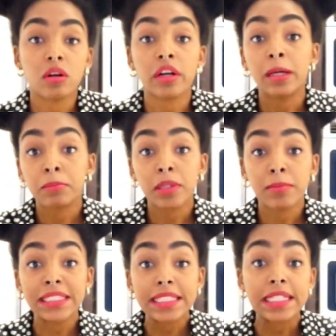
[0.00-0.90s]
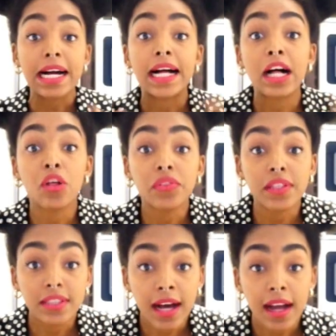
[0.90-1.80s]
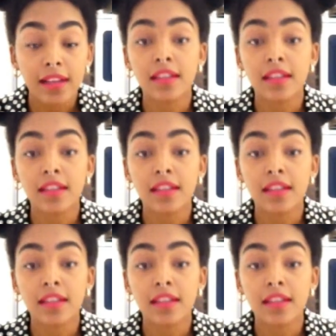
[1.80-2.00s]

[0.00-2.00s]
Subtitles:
are implementing a healthy diet.